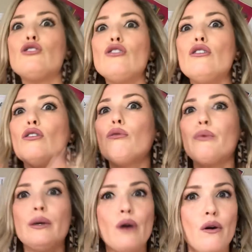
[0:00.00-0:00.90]
2,
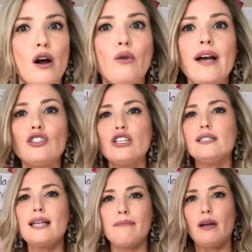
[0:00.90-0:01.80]
rewrote our question.
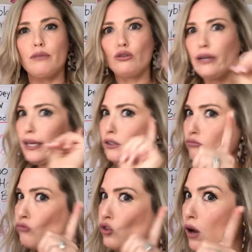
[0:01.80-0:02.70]
Step number
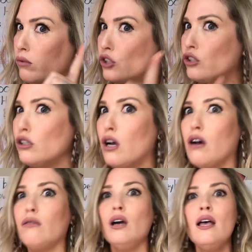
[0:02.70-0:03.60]
3, draw what you
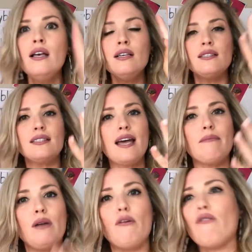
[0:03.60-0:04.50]
know. Step number